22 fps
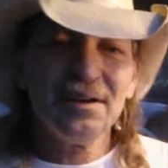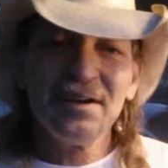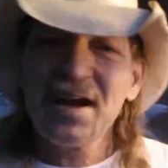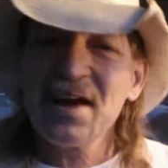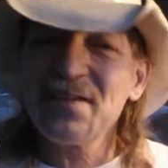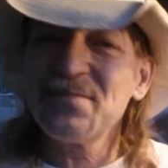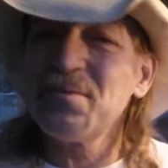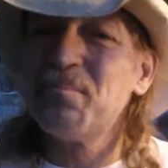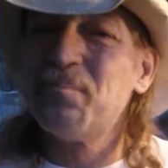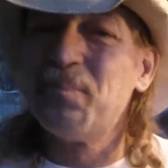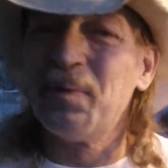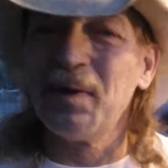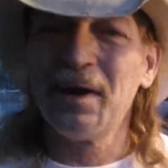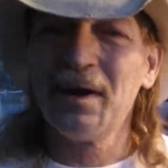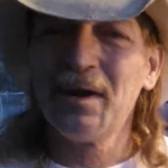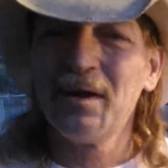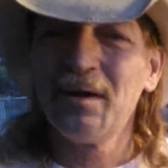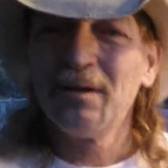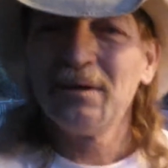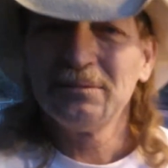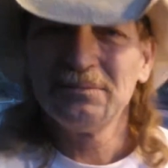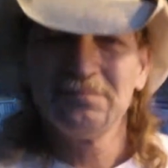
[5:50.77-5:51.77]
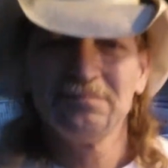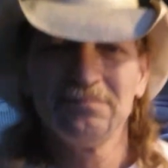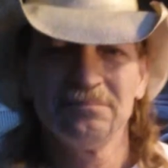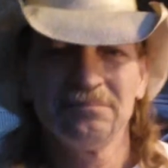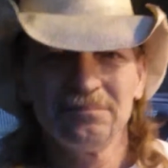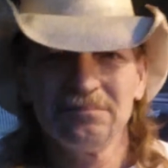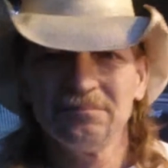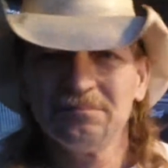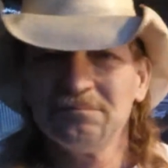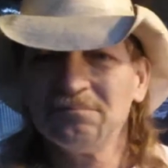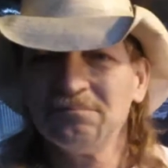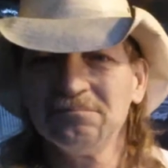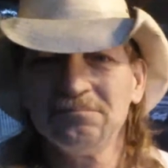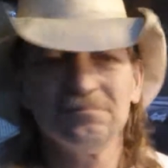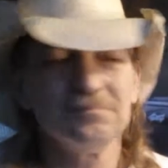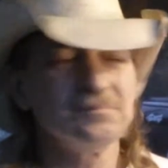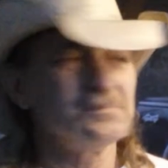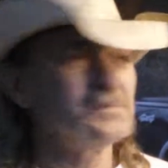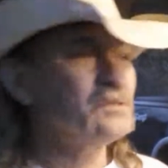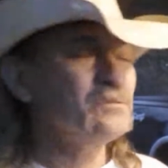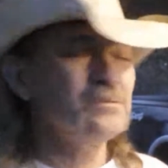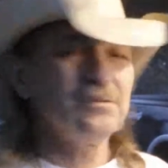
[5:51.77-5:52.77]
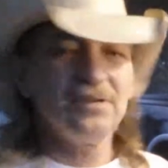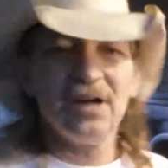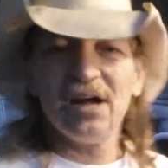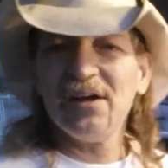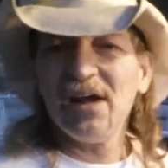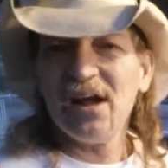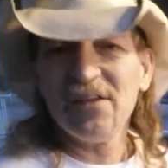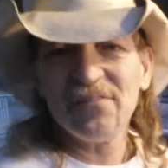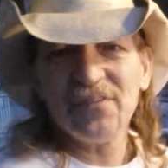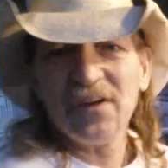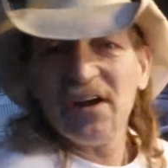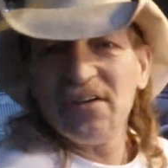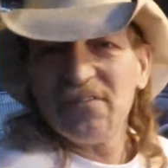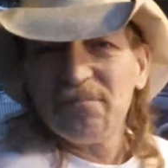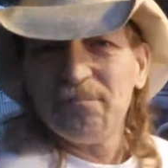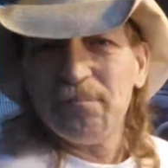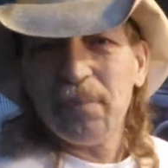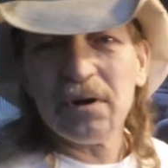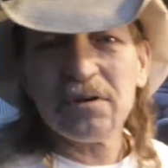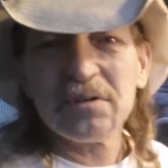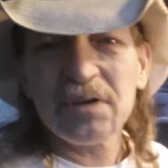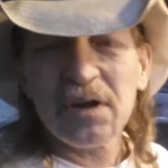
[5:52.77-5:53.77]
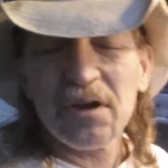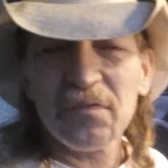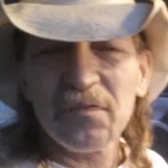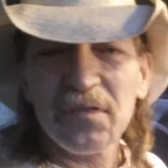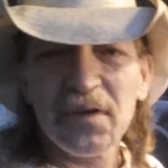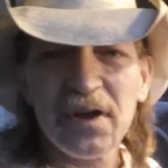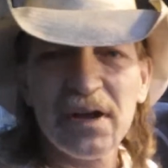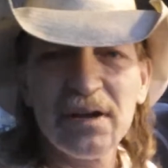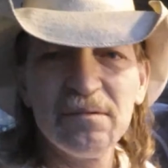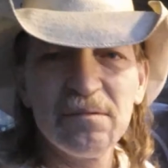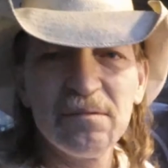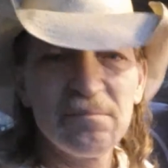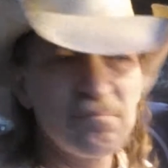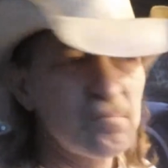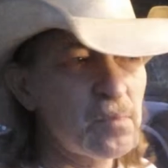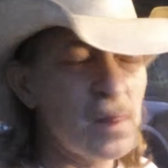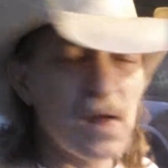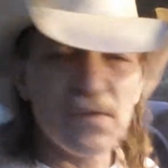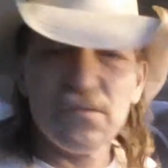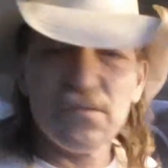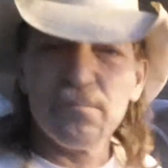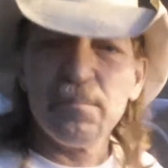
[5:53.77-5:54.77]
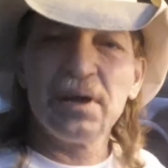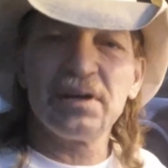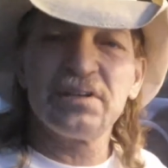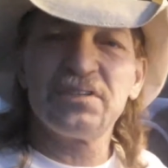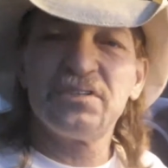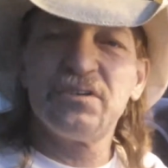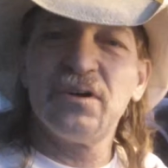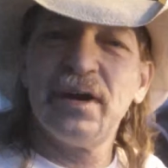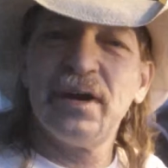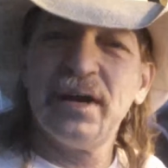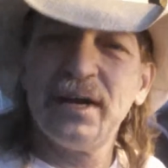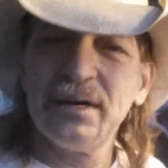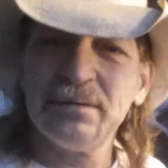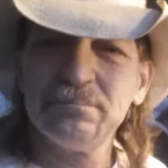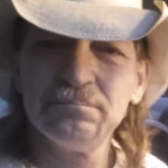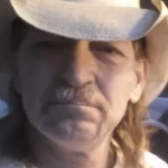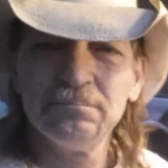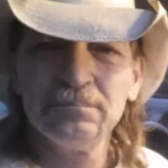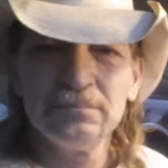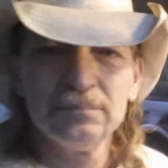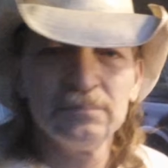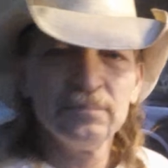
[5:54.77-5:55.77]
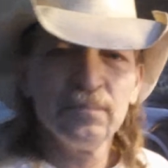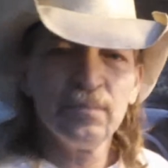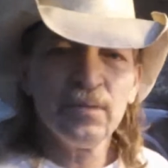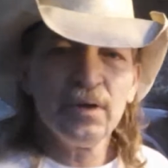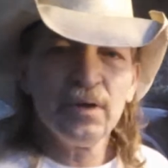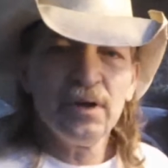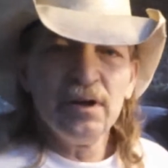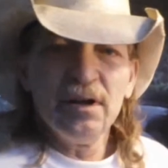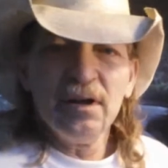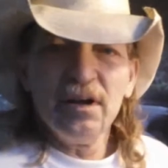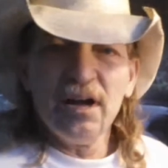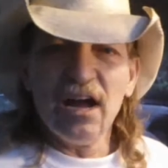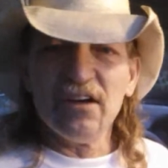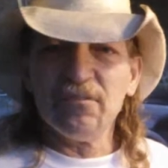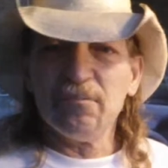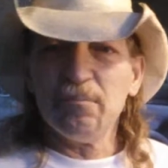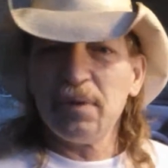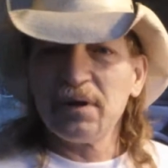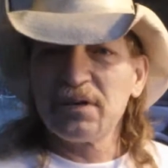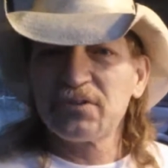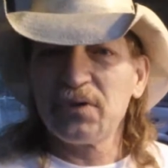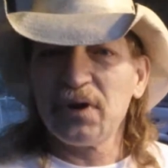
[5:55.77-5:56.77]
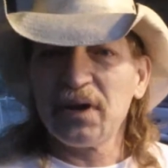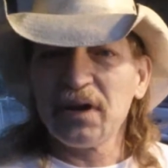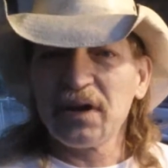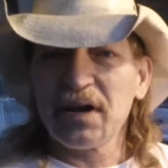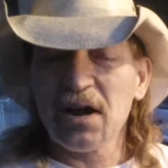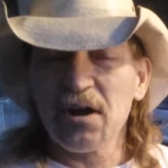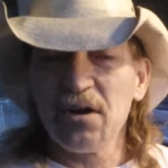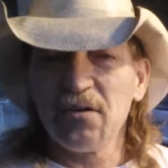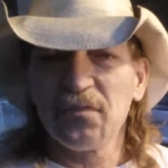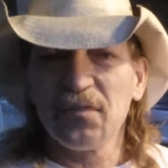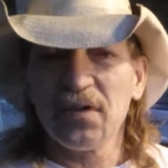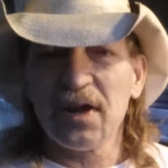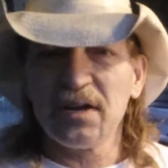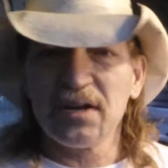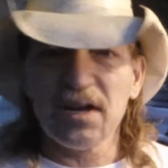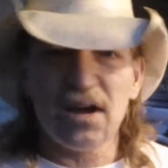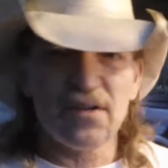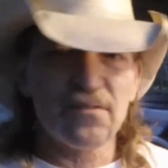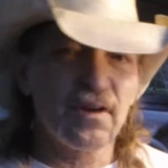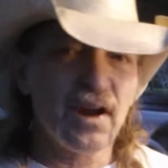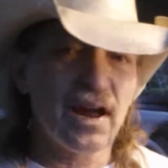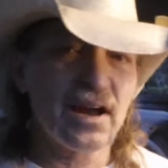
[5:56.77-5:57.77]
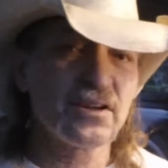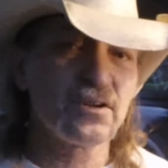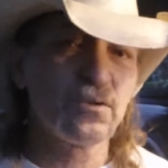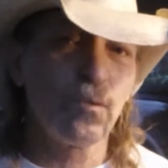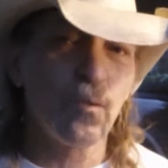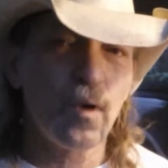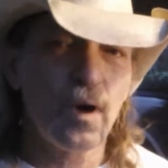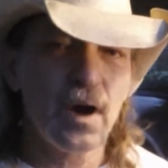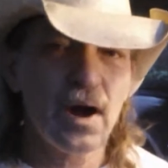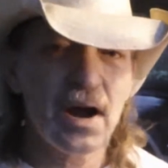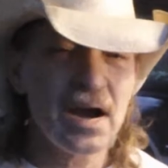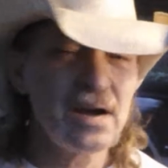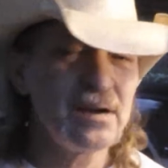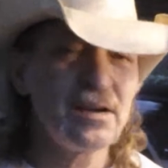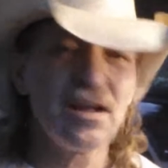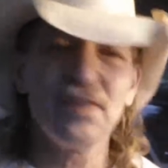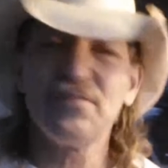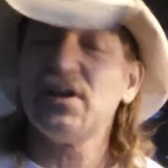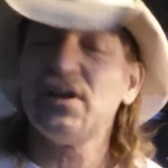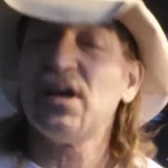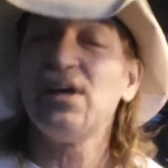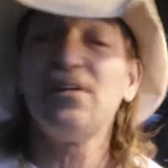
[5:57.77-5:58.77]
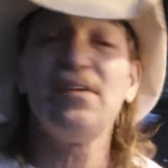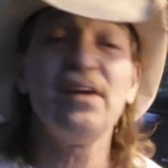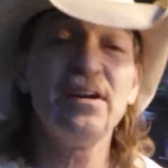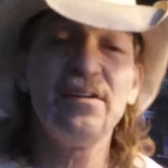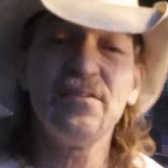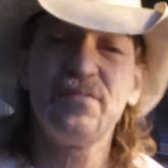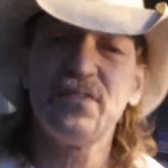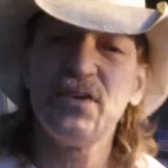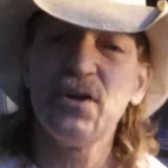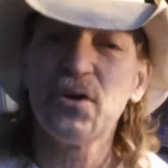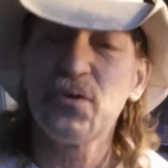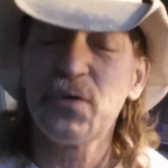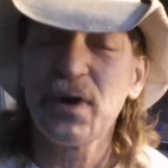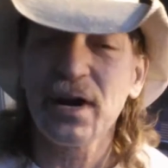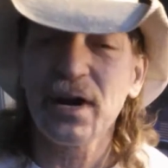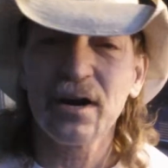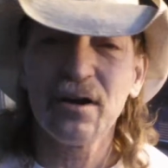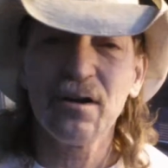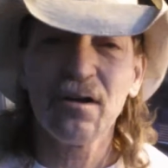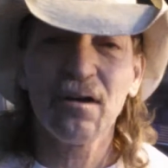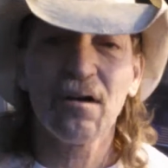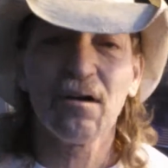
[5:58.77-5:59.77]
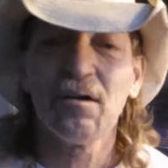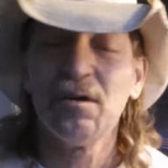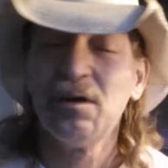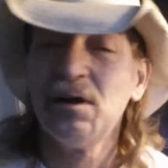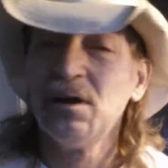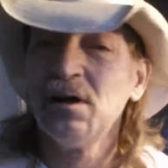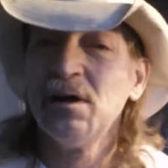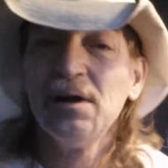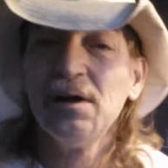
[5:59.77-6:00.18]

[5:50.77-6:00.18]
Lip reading: have a beer. If beer's not your thing, have a mixed drink. If mixed drink ain't your thing, have a glass of wine. Even if you don't drink at all,